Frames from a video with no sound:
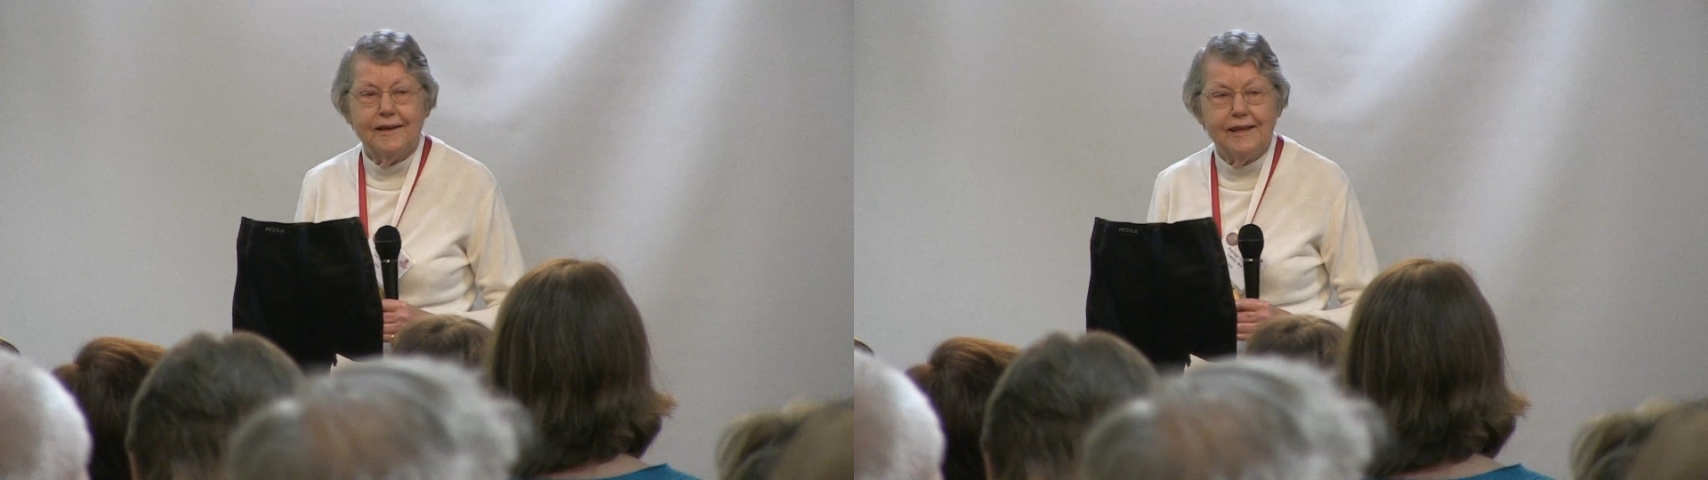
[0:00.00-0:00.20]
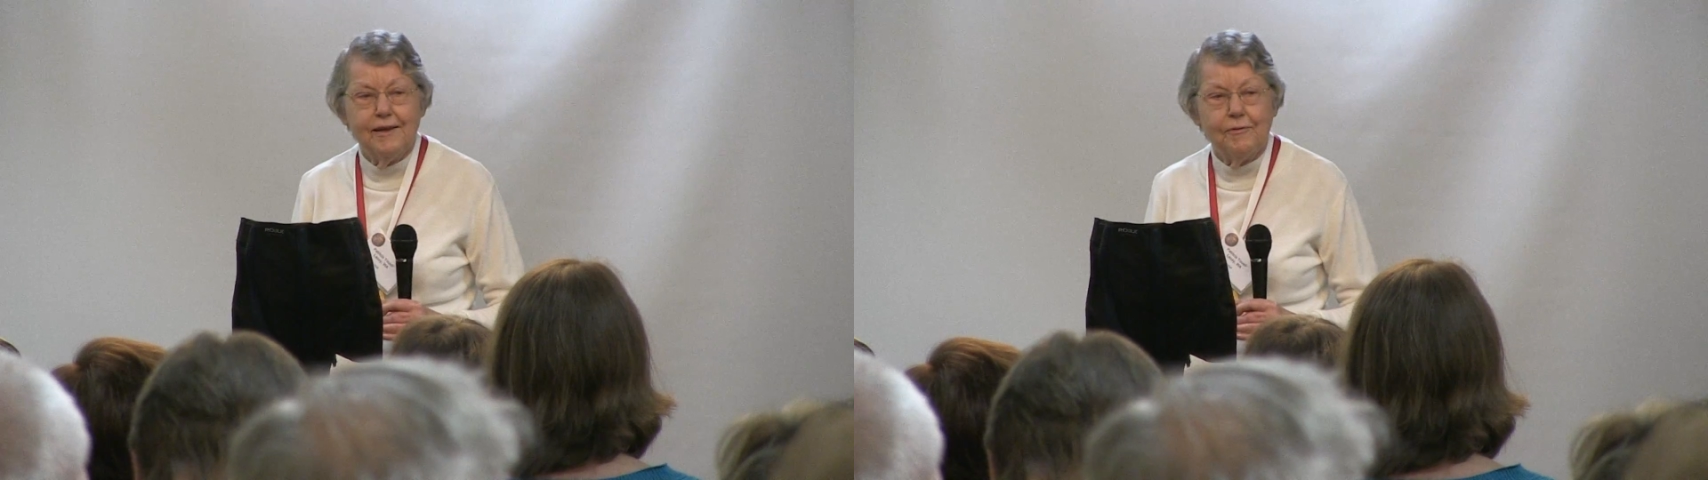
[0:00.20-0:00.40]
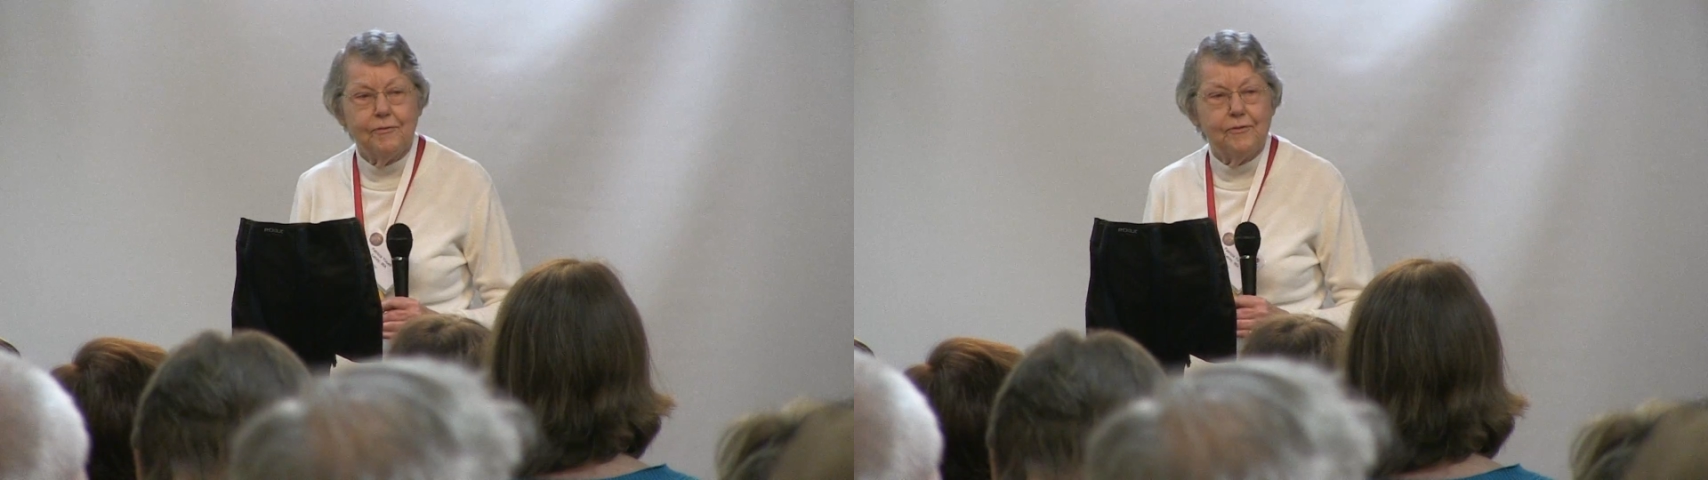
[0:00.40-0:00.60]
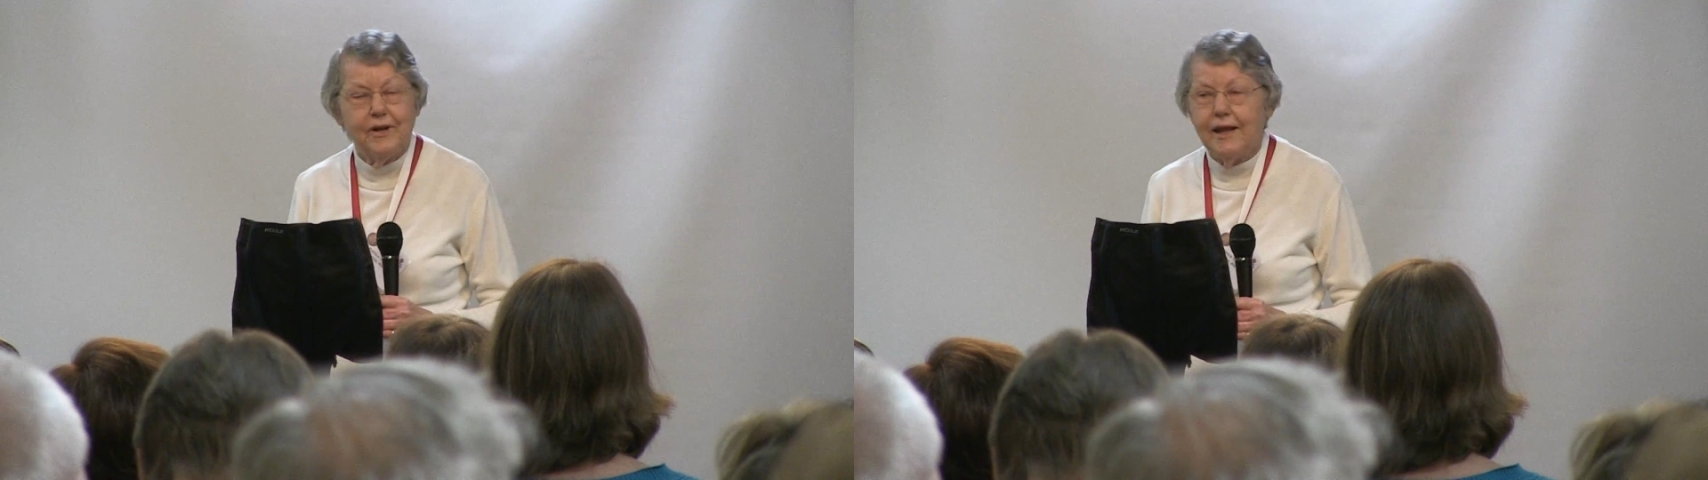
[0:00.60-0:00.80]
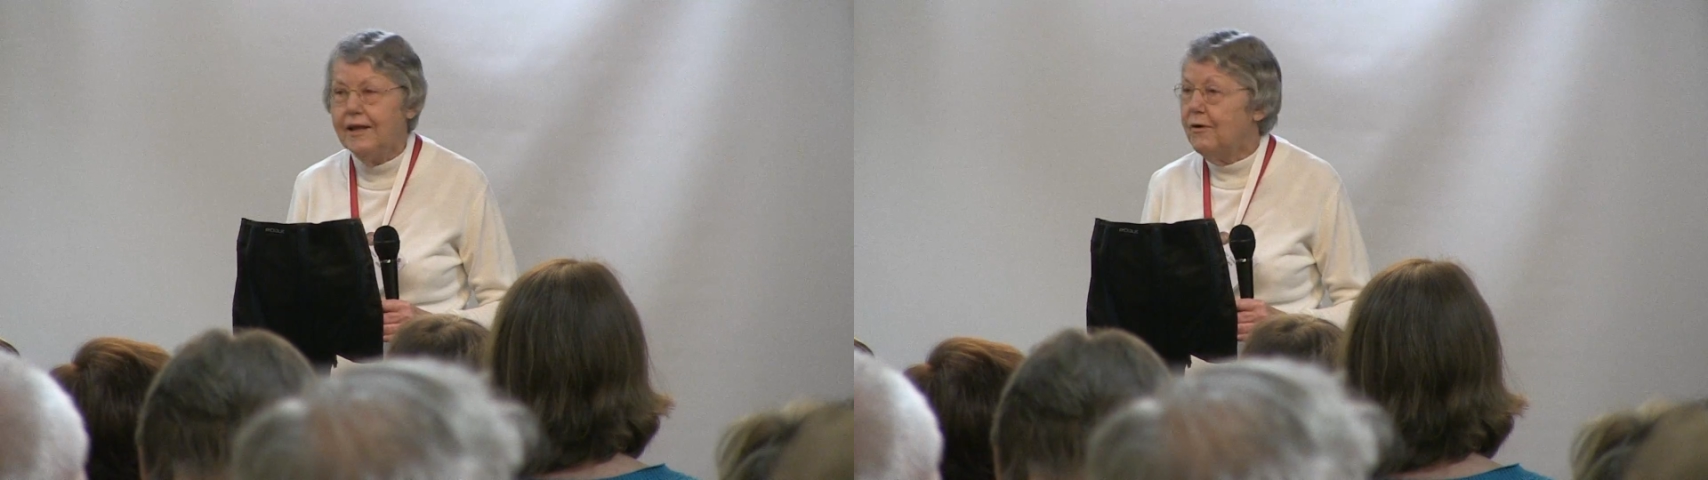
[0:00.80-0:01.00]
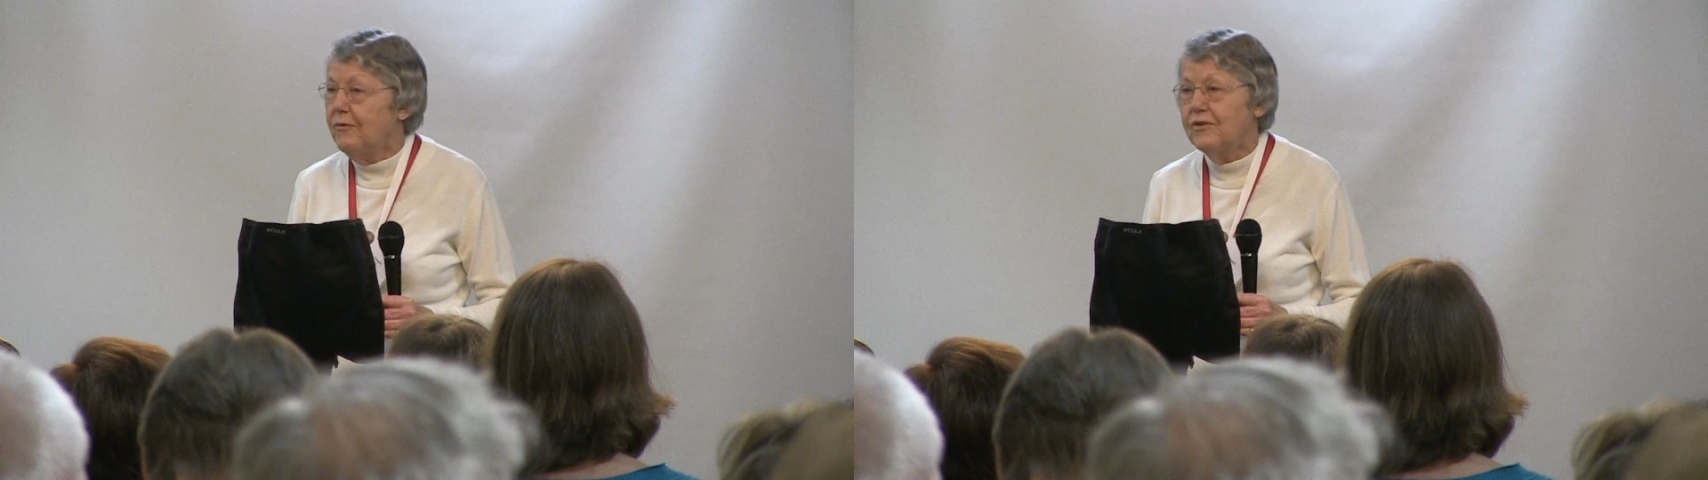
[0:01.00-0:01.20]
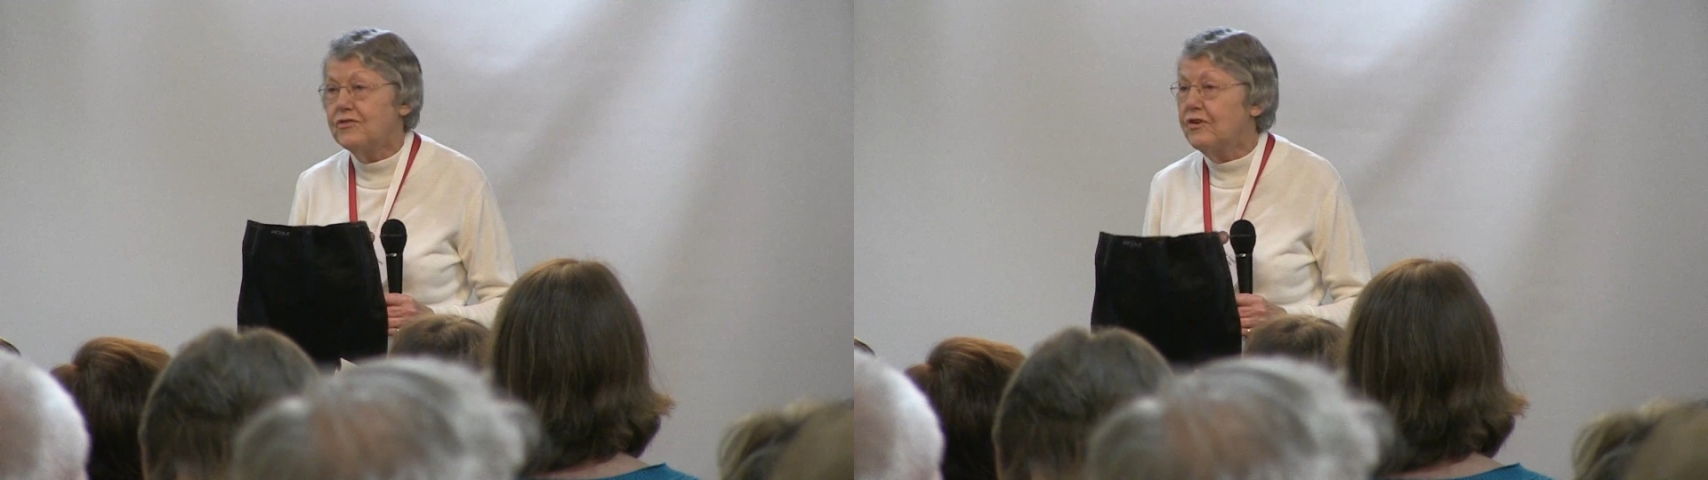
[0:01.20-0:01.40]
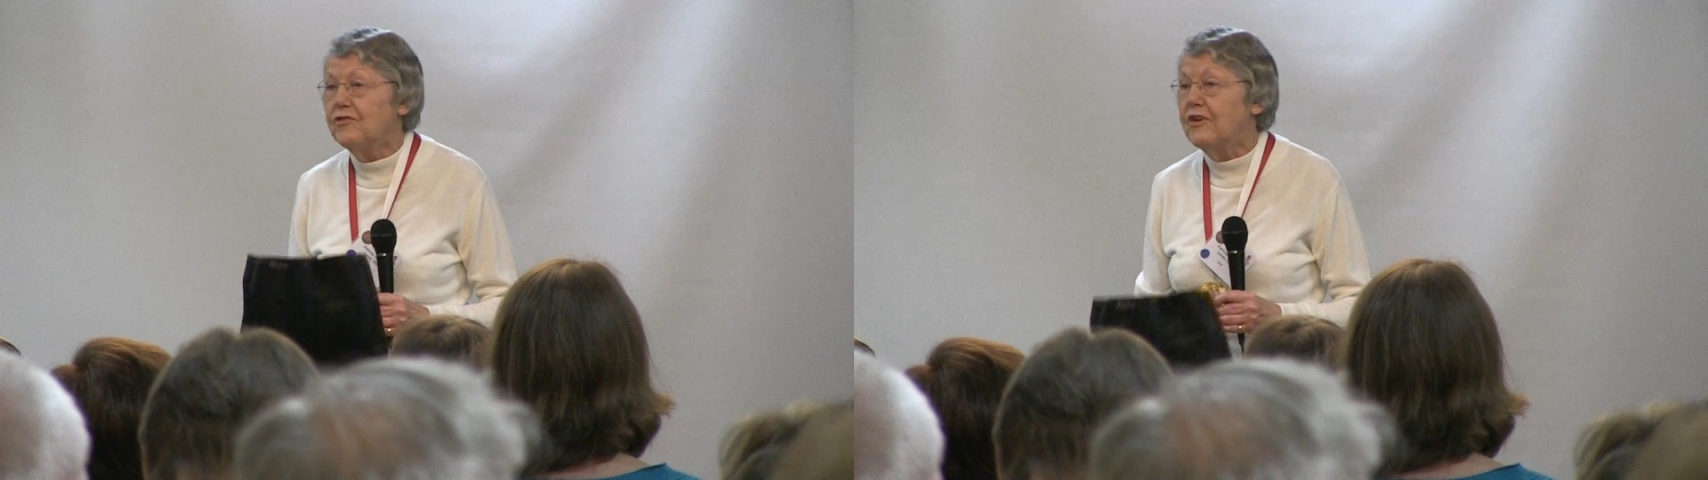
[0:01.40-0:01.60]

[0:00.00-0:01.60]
it, it was just